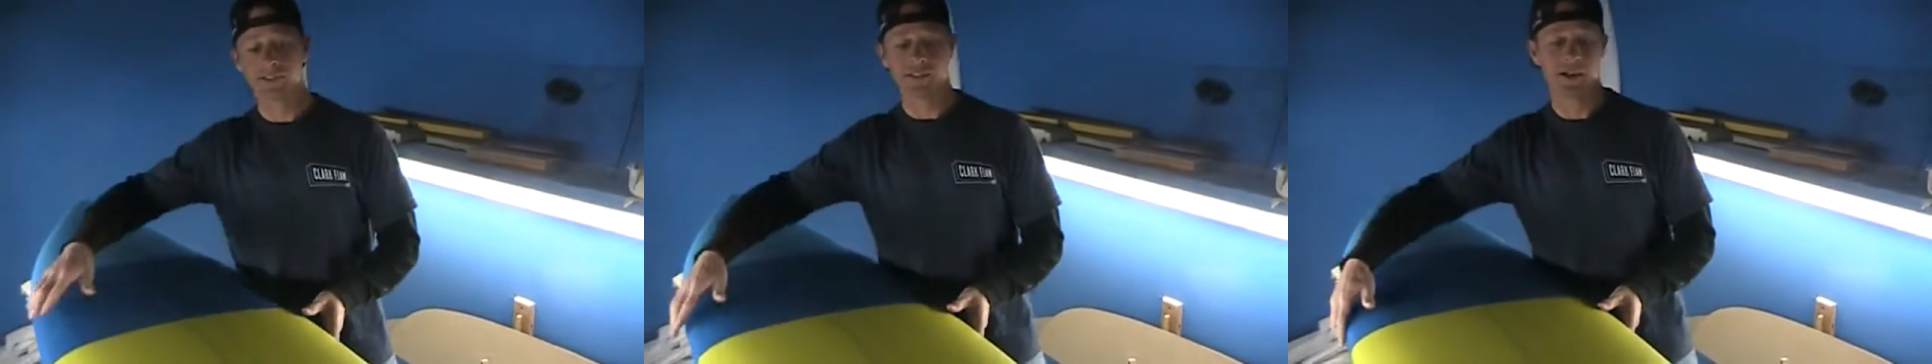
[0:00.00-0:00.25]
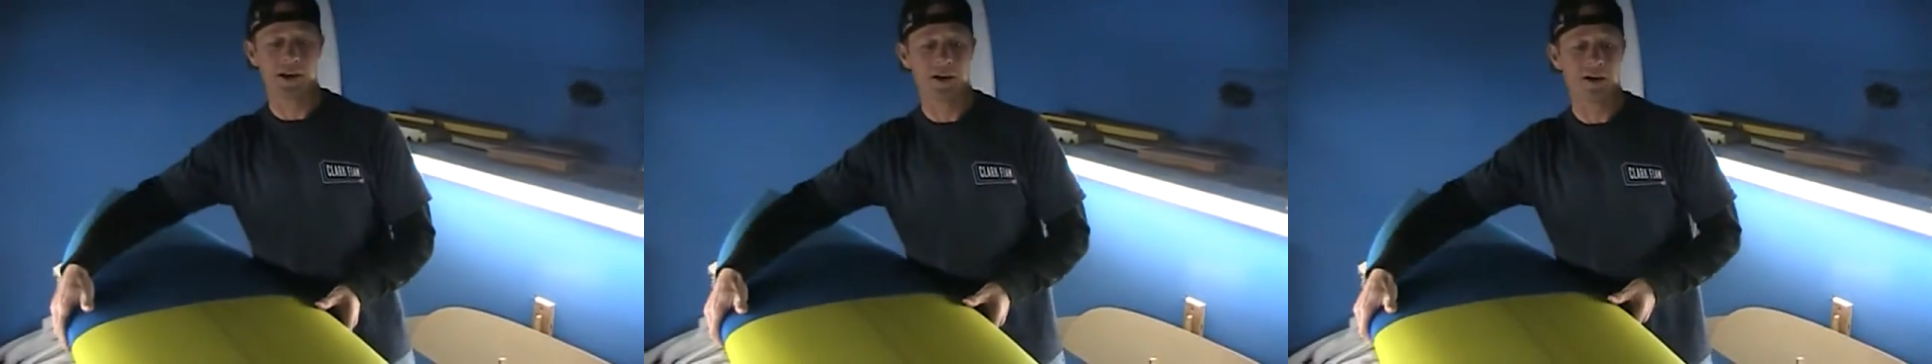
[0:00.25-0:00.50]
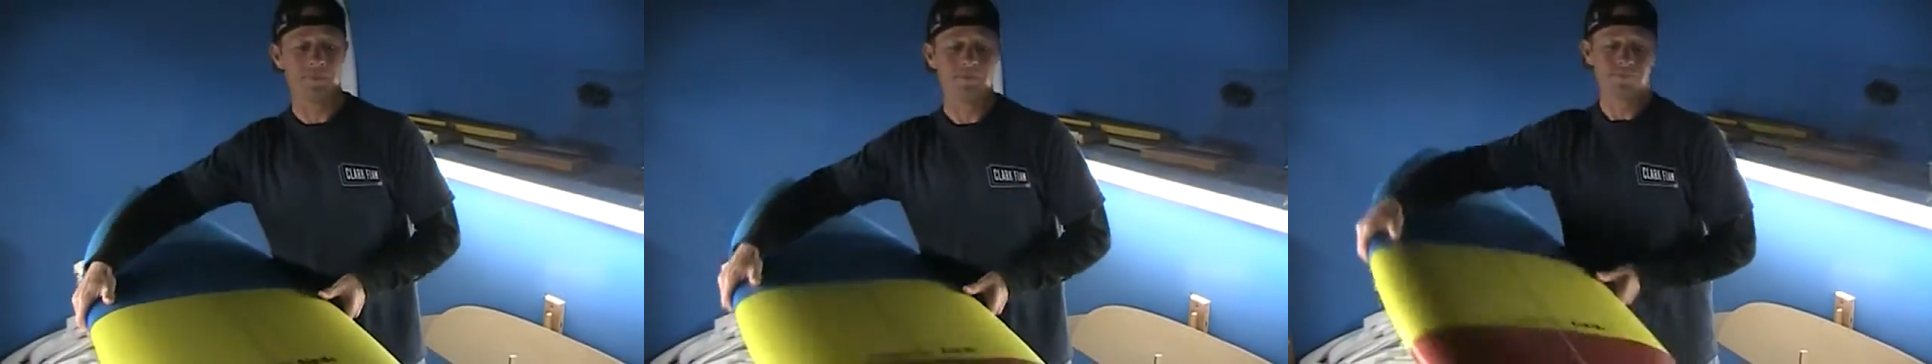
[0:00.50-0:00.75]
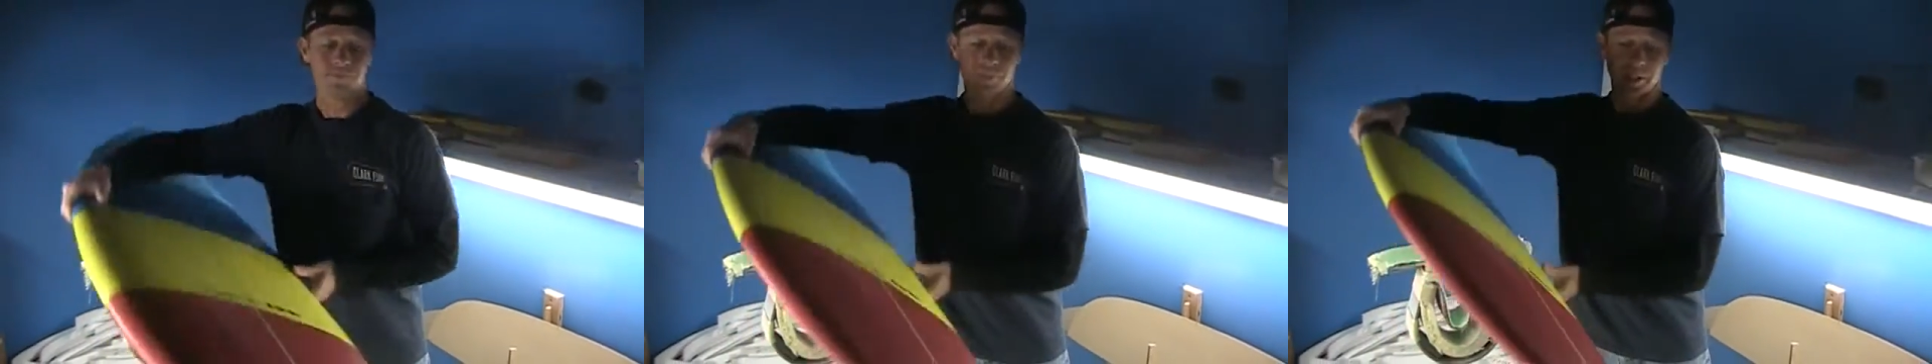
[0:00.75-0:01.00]
uh,
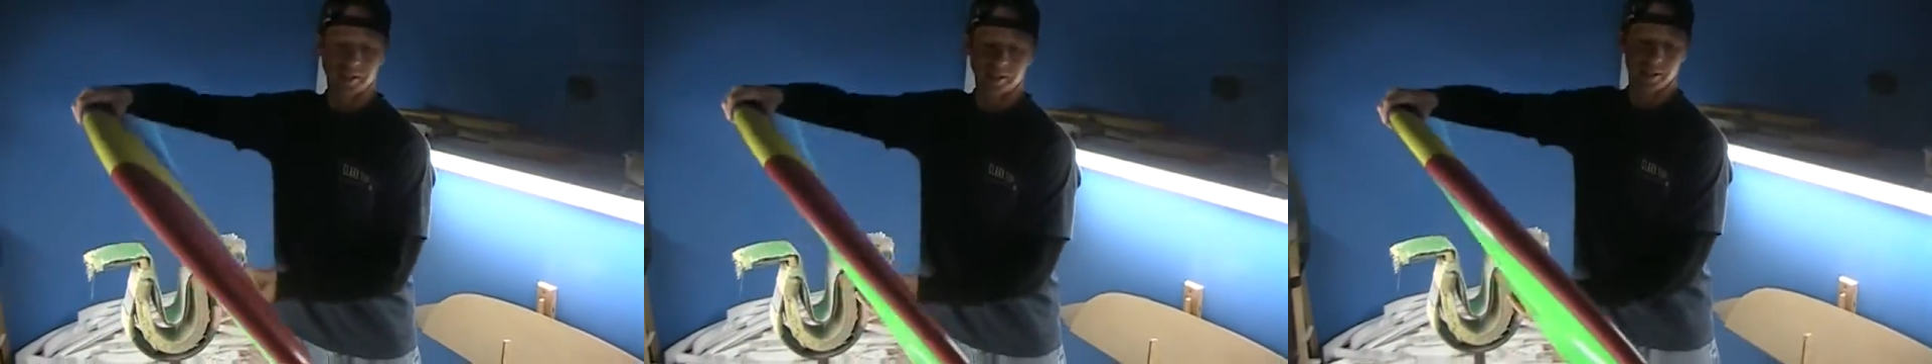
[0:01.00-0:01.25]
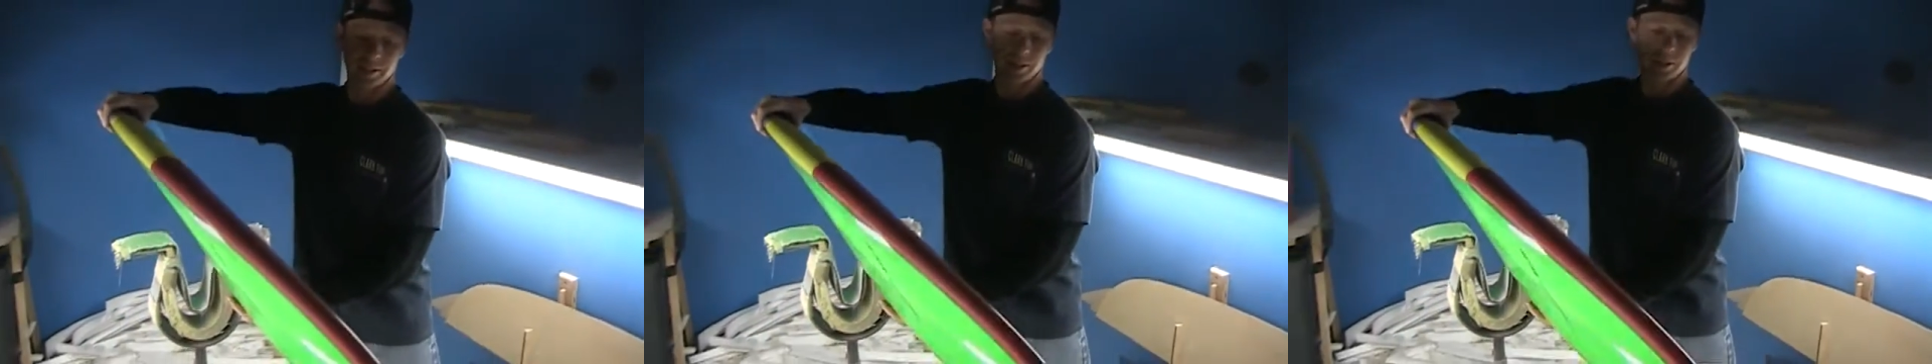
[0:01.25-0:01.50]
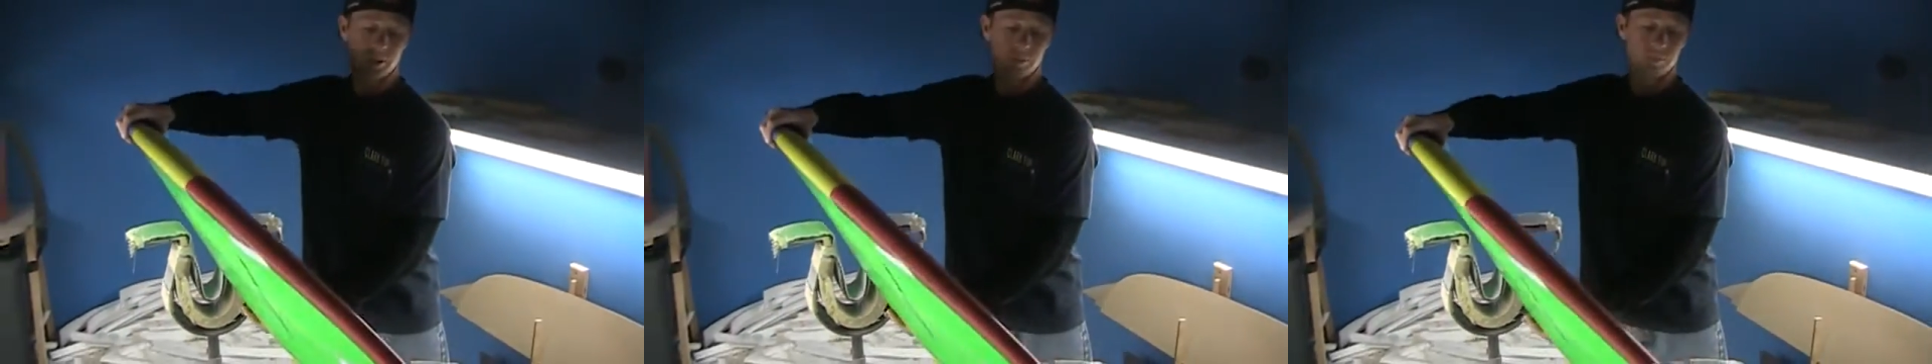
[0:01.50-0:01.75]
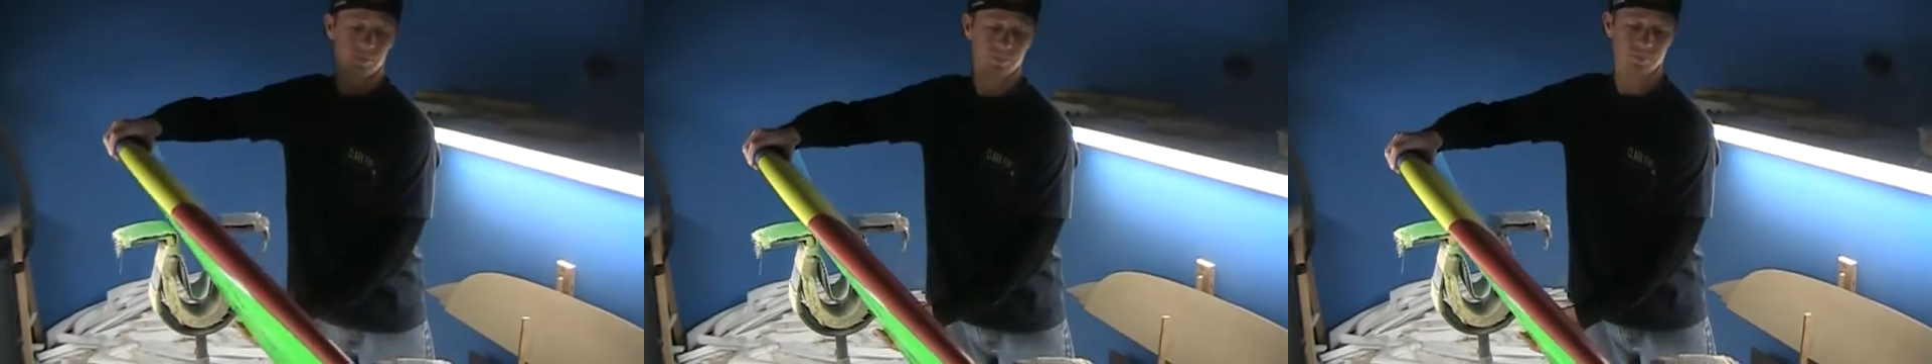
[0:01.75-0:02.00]
it's a little